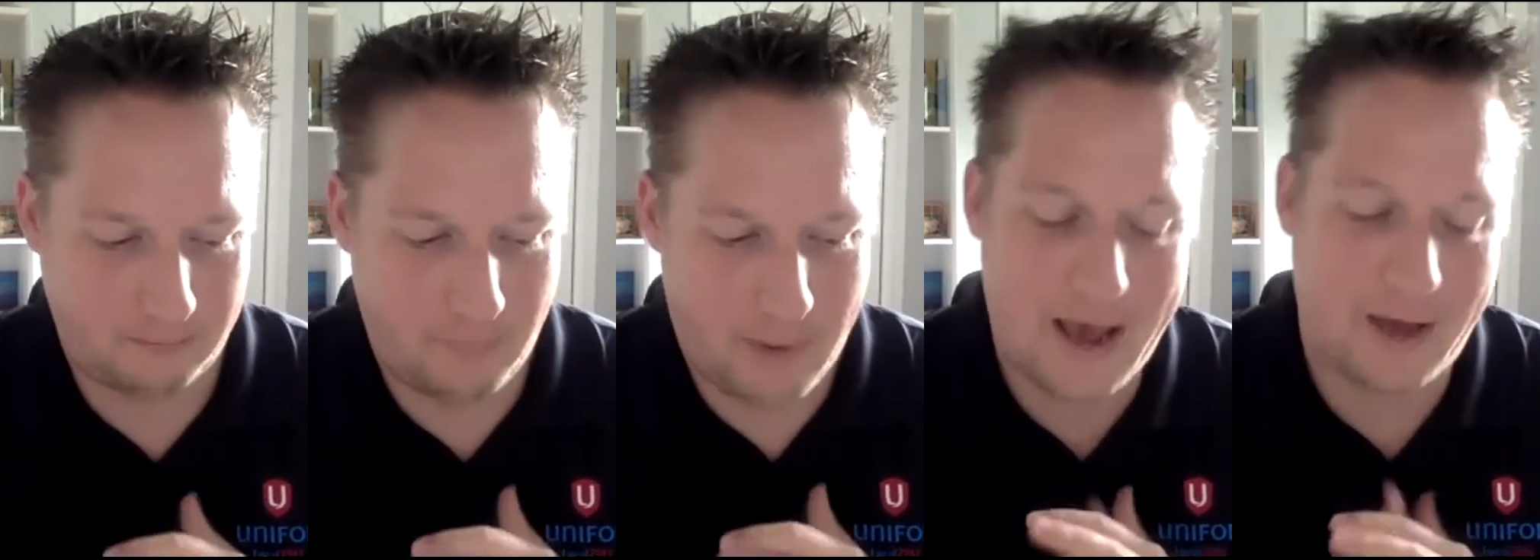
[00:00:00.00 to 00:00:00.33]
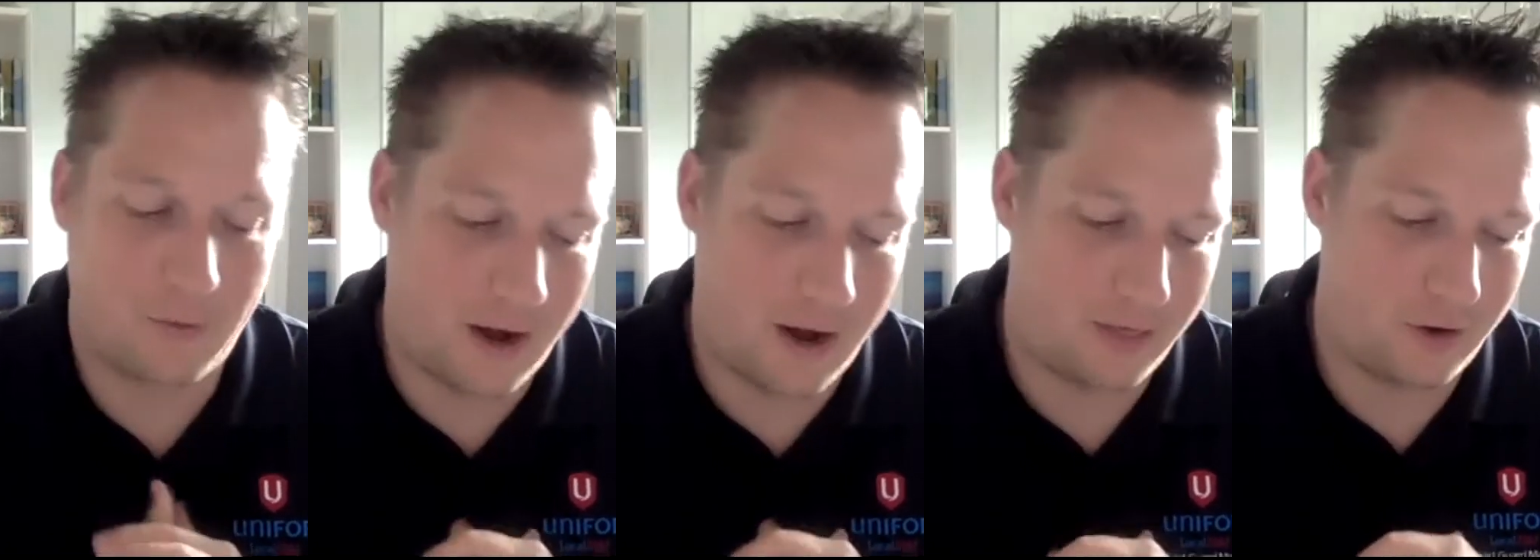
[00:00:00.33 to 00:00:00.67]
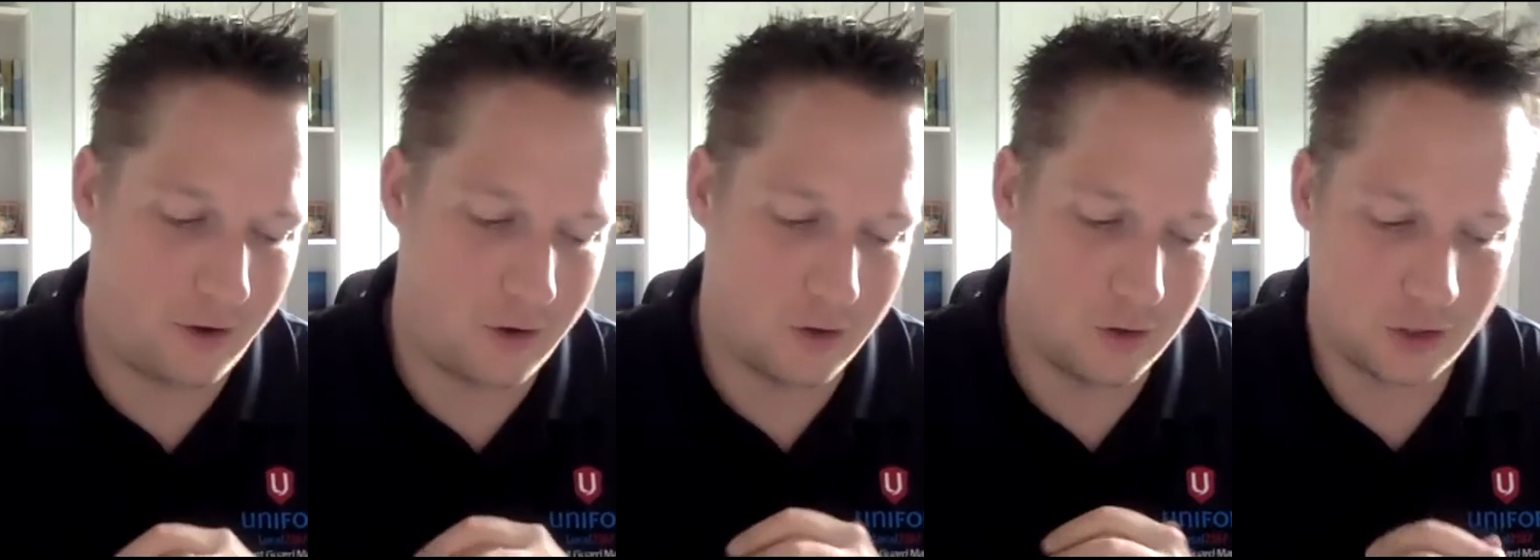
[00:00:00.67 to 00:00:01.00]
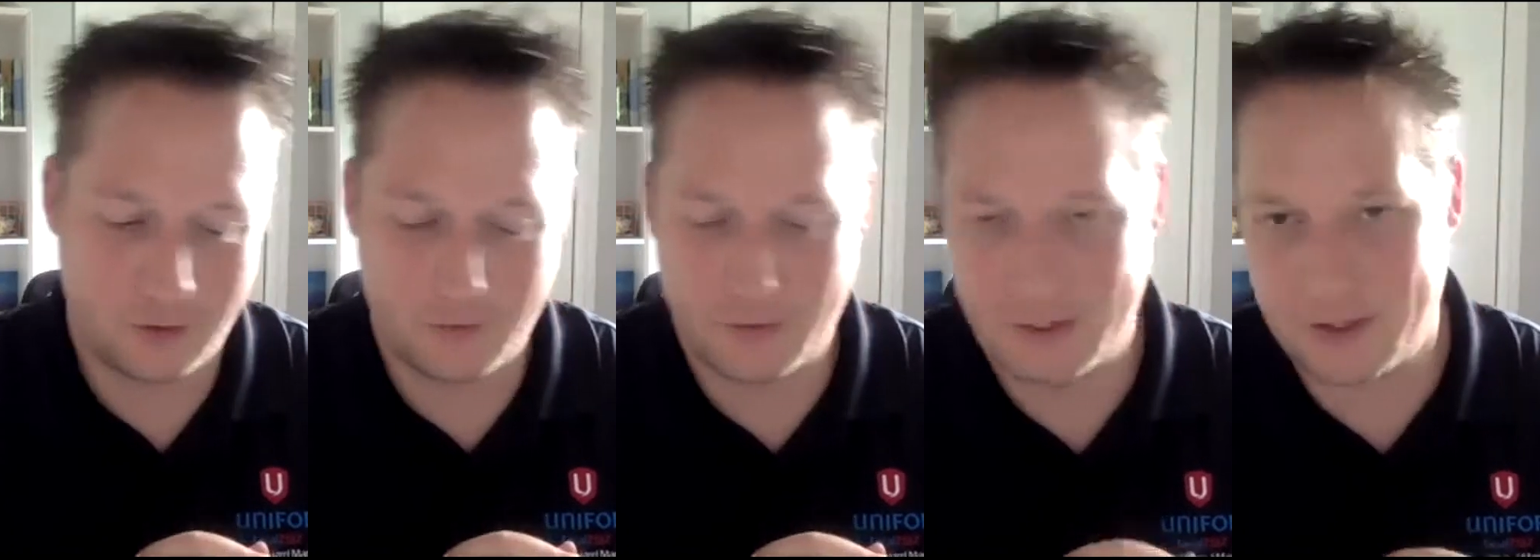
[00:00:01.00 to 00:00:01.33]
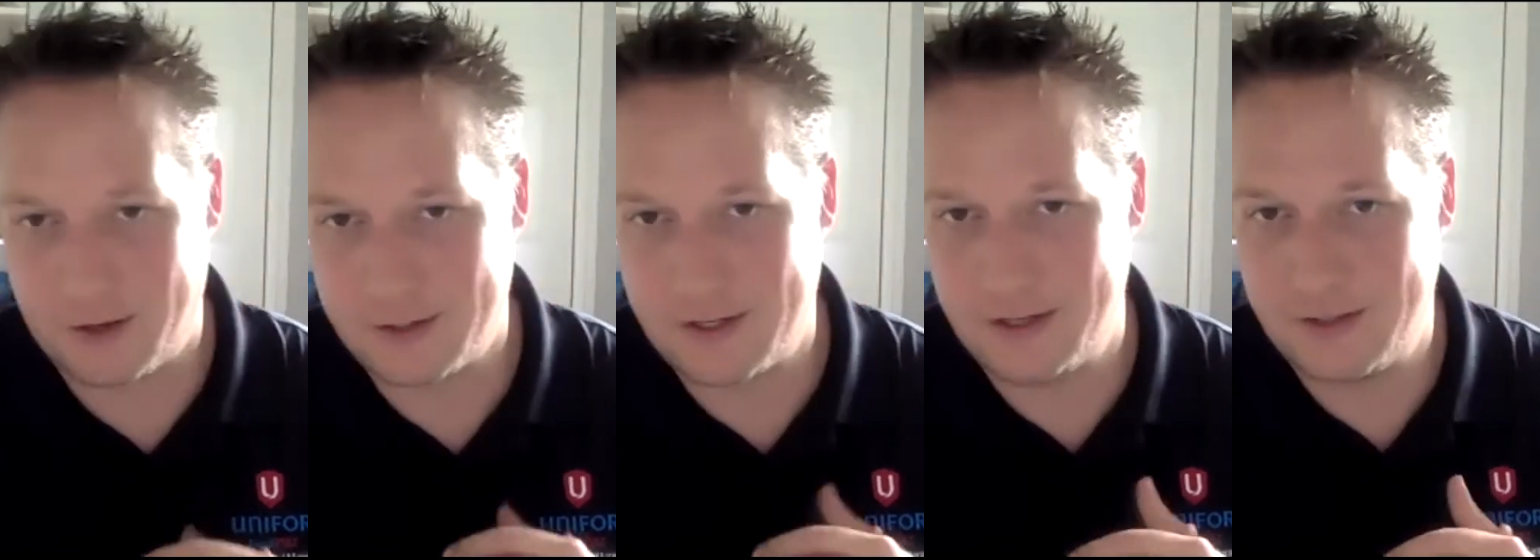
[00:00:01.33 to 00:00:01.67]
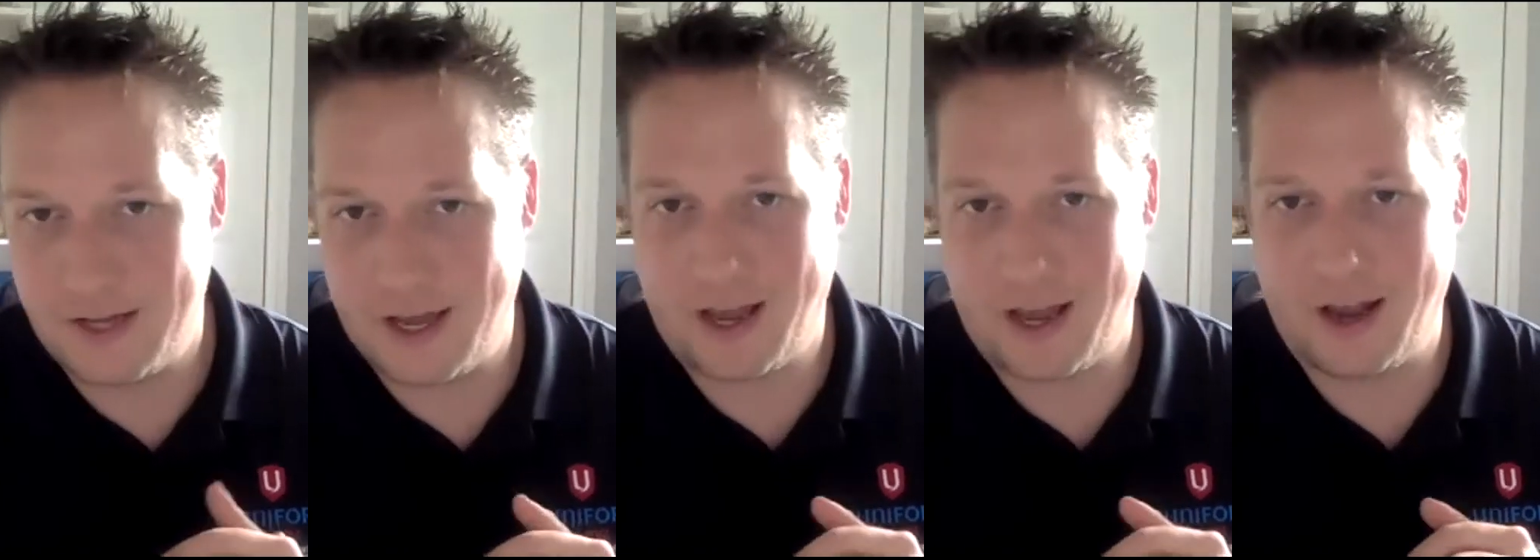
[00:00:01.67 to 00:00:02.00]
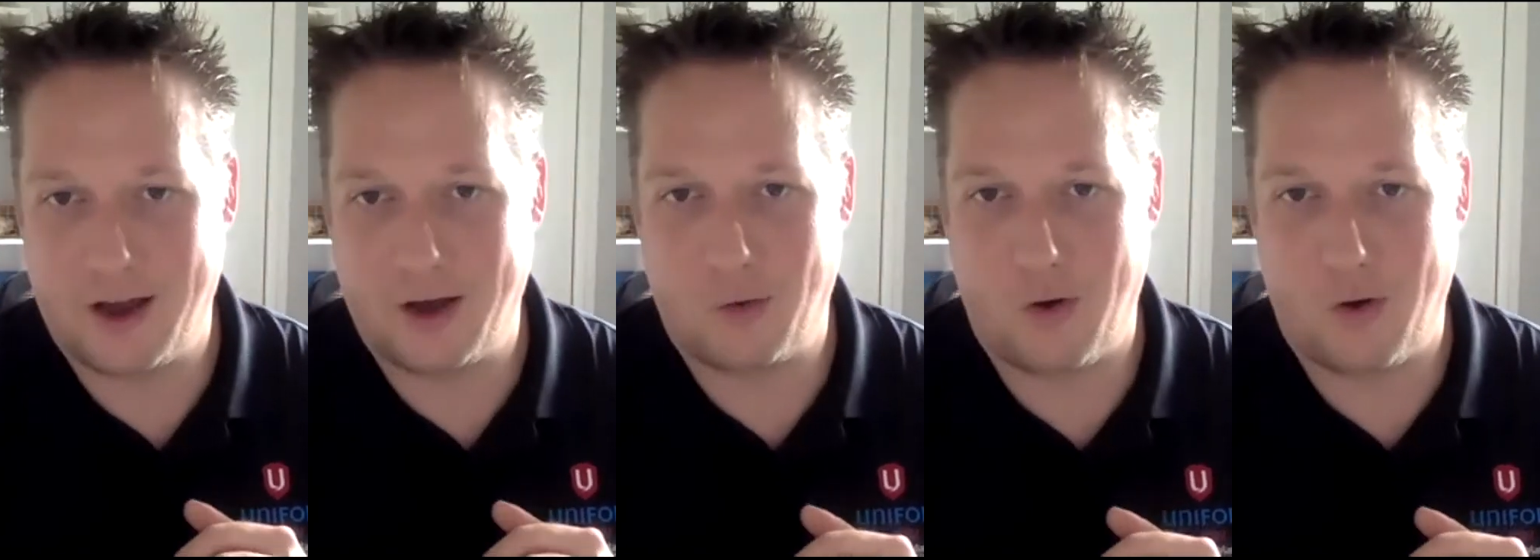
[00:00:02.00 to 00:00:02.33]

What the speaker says: Bad weather usually results in taking on